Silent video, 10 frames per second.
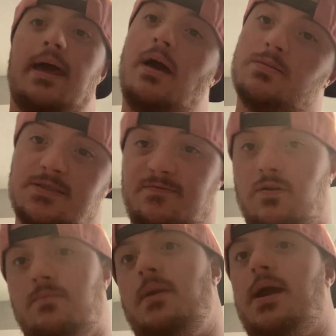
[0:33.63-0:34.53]
a house
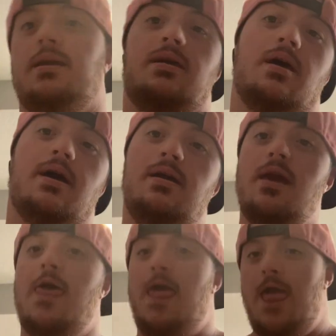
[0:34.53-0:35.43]
for Maggie and I.
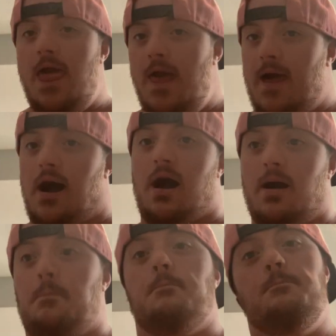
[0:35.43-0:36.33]

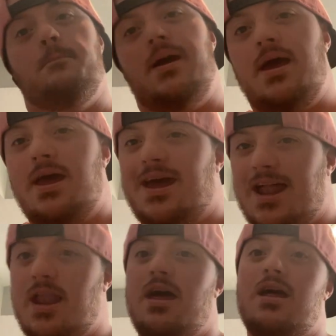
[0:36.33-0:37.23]
Um,
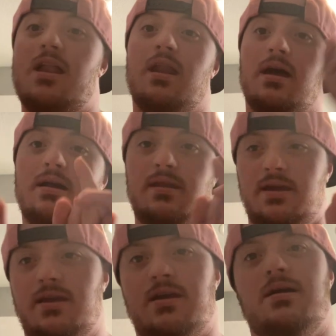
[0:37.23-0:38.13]

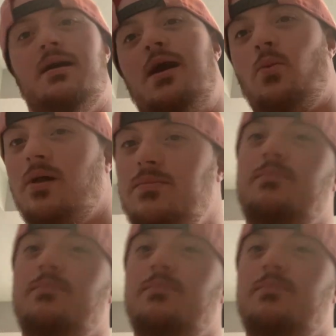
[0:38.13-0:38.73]
luckily, I will be